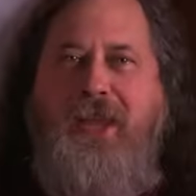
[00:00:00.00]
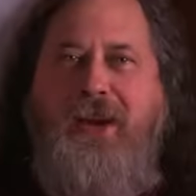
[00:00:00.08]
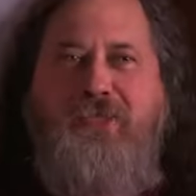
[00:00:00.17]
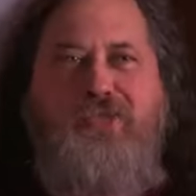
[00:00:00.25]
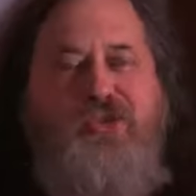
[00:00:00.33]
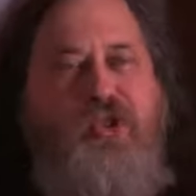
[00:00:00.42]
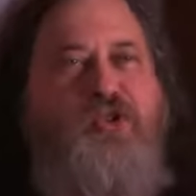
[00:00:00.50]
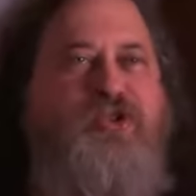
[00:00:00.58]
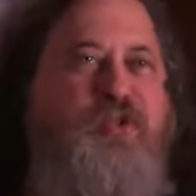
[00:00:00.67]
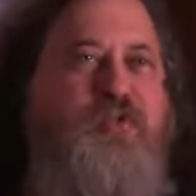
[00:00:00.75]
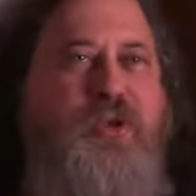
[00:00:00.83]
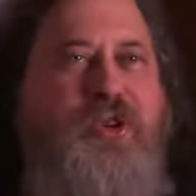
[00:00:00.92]
else chose
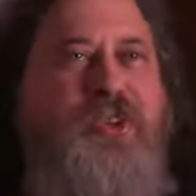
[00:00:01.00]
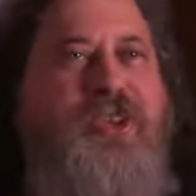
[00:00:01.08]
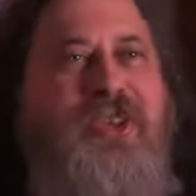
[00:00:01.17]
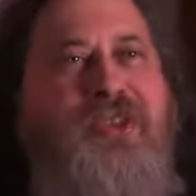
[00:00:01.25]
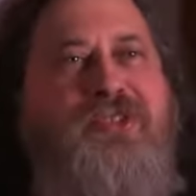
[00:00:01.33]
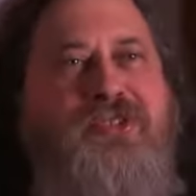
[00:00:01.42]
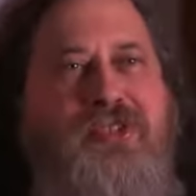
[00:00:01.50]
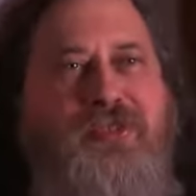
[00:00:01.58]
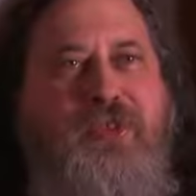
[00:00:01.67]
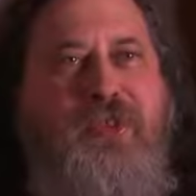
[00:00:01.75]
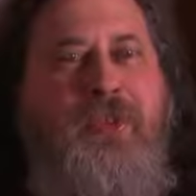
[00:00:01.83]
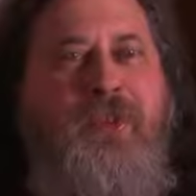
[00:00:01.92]
to put into his
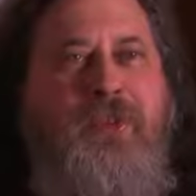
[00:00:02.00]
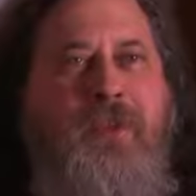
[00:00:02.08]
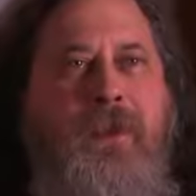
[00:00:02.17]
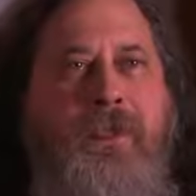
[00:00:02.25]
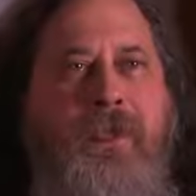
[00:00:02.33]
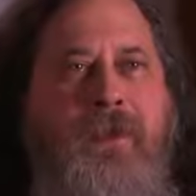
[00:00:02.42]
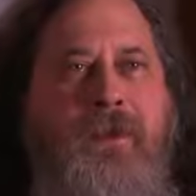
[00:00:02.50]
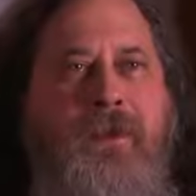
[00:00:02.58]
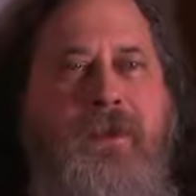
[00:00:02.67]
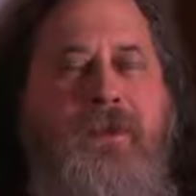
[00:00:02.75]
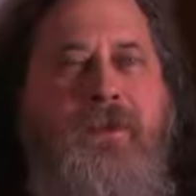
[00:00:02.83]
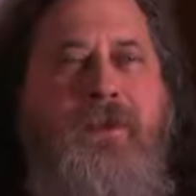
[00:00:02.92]
server.
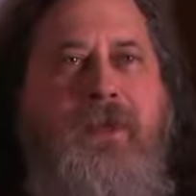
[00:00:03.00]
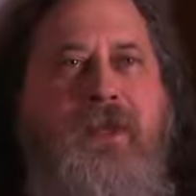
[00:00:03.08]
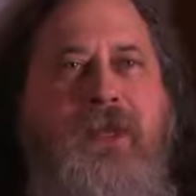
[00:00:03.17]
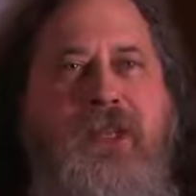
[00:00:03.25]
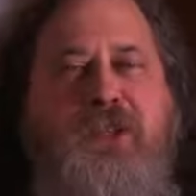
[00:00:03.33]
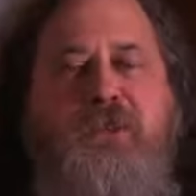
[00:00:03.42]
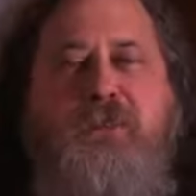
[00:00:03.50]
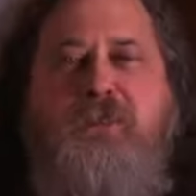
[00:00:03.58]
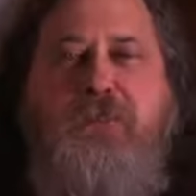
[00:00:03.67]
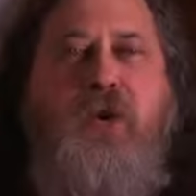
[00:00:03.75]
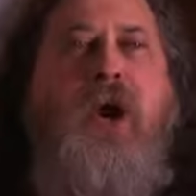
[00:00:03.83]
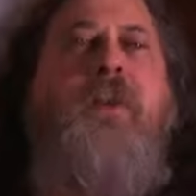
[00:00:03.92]
It's
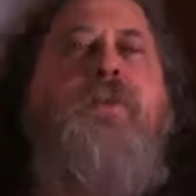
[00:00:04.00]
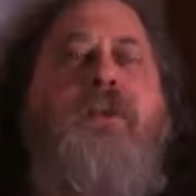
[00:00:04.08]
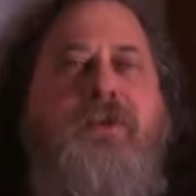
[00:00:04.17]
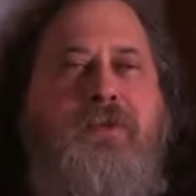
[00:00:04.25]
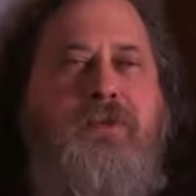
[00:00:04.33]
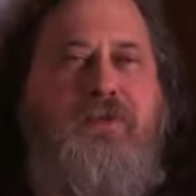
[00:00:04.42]
proper